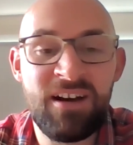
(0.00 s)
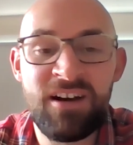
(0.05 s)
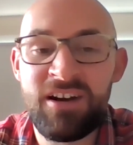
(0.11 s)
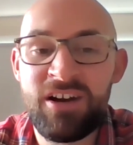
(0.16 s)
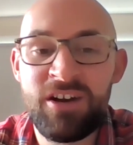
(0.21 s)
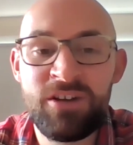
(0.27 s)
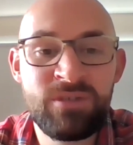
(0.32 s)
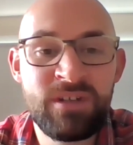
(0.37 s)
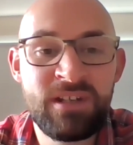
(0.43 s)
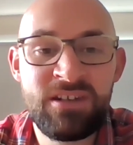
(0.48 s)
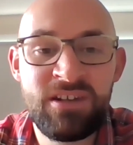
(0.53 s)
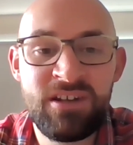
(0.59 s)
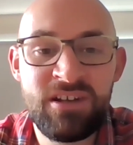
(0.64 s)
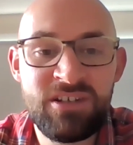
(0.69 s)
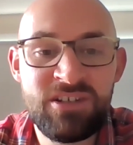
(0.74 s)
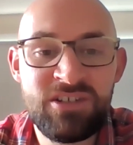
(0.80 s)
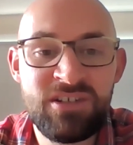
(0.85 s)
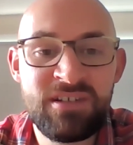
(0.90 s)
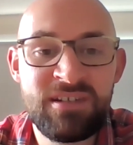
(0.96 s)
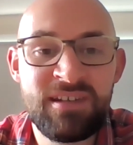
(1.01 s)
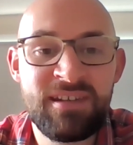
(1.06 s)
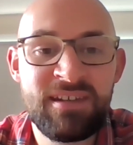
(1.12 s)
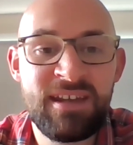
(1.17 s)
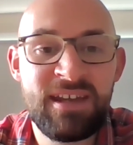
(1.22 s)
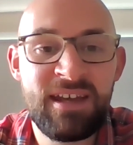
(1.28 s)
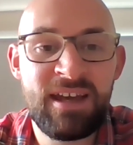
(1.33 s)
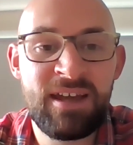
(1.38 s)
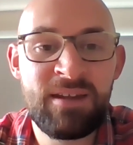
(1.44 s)
are only nurtured
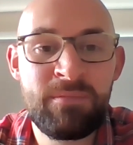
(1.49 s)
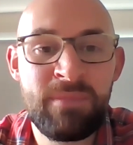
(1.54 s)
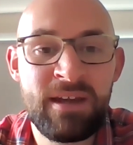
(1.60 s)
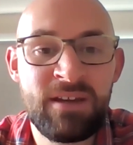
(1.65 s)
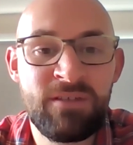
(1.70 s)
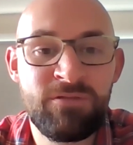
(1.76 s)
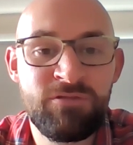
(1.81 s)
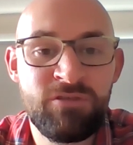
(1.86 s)
and made